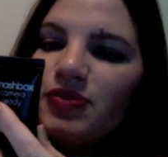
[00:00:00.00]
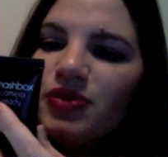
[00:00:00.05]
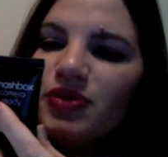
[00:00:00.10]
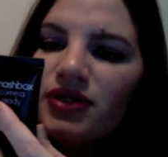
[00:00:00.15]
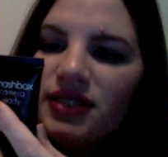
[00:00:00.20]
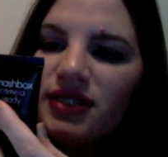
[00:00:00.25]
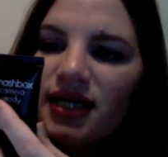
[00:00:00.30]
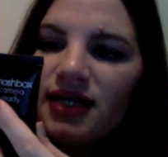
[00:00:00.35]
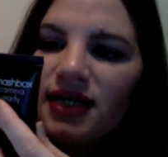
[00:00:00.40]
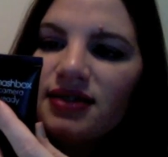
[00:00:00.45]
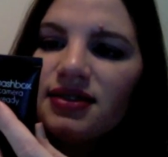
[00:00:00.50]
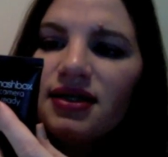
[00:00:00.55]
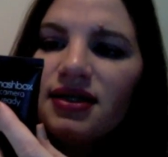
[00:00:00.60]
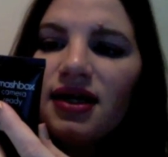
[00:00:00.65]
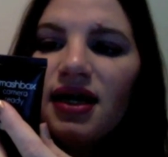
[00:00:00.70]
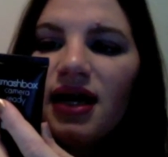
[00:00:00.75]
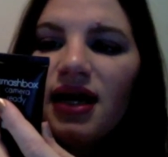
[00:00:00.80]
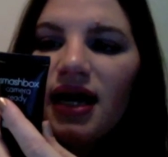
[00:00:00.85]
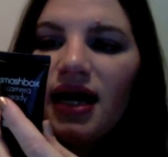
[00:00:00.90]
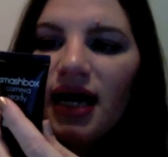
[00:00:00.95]
Protect,
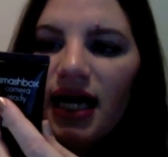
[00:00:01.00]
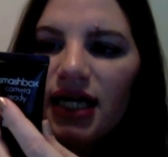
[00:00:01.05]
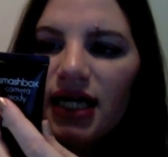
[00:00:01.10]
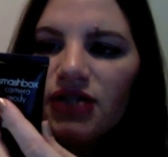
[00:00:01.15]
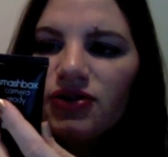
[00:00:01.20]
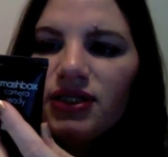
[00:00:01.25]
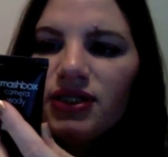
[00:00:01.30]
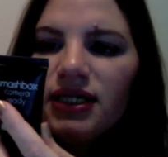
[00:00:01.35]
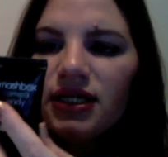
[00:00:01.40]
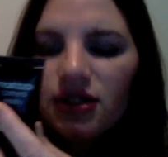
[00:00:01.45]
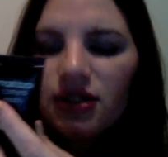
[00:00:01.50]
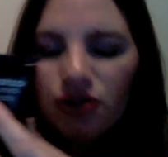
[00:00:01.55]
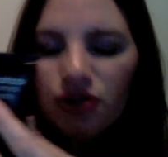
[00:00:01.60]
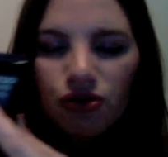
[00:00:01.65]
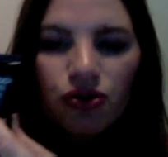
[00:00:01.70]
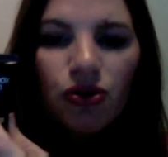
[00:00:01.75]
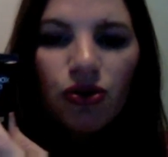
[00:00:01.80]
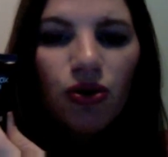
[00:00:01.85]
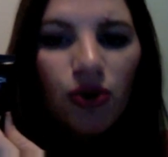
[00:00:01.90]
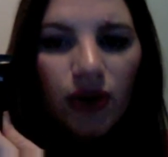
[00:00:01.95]
Hydrate, and
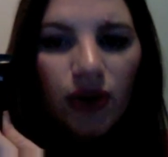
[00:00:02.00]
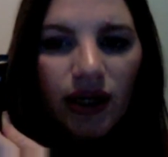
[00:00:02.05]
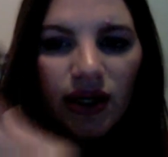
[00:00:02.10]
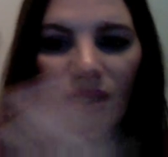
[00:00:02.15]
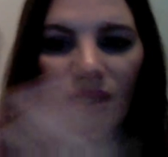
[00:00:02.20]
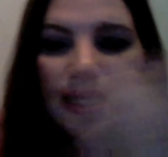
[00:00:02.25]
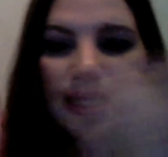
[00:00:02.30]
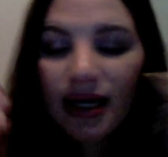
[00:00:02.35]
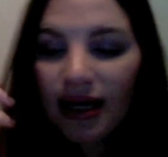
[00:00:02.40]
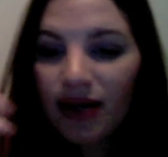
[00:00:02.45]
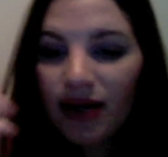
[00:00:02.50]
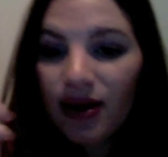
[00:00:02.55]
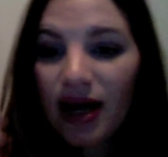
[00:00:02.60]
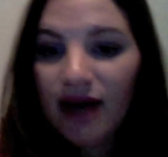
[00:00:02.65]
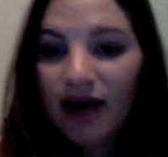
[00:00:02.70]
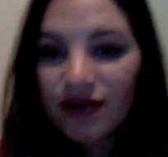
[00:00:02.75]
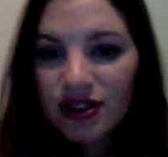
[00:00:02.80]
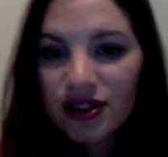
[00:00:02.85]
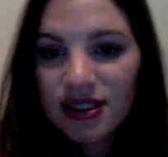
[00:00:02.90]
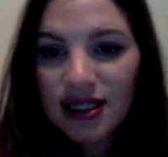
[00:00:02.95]
Control Oil. And I
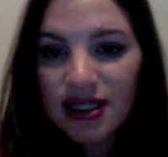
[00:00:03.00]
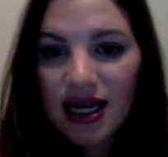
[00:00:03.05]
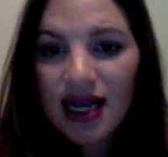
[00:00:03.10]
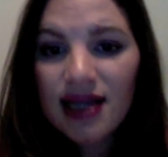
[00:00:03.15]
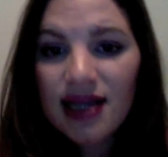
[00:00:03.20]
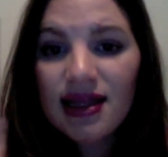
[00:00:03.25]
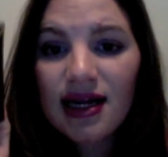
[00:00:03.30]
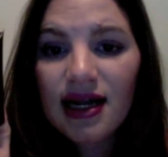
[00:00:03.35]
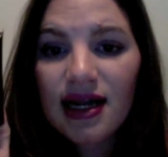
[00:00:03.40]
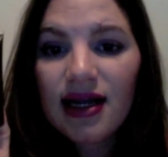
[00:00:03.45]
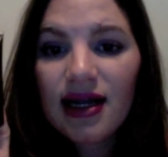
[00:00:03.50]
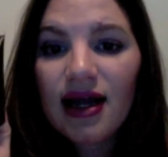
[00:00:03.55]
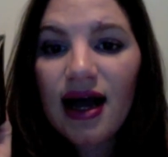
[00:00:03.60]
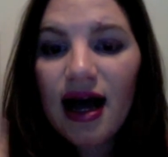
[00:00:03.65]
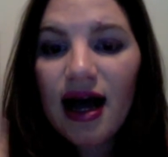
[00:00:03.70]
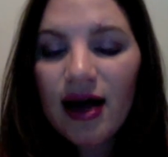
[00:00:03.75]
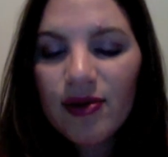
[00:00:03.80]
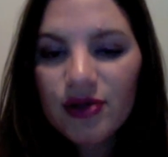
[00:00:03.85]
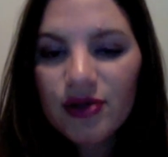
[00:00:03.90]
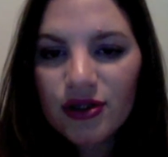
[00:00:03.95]
have to say that I
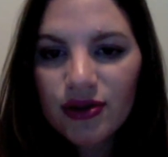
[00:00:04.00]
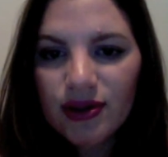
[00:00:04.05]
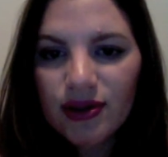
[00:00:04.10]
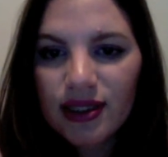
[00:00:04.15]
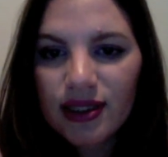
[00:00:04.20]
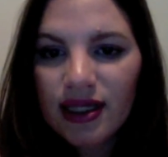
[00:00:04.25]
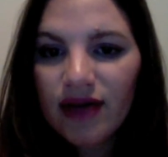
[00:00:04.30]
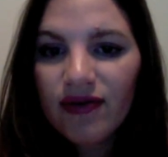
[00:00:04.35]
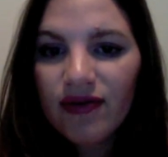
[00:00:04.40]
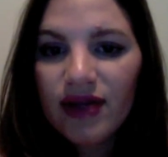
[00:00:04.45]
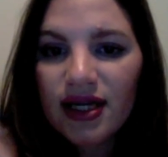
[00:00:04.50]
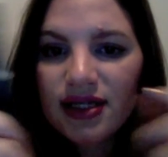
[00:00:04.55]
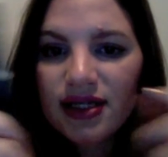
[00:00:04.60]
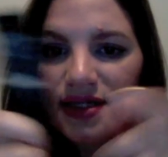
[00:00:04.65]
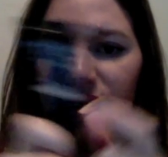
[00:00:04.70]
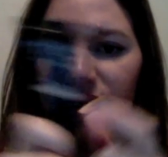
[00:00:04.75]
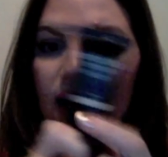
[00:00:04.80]
absolutely love this.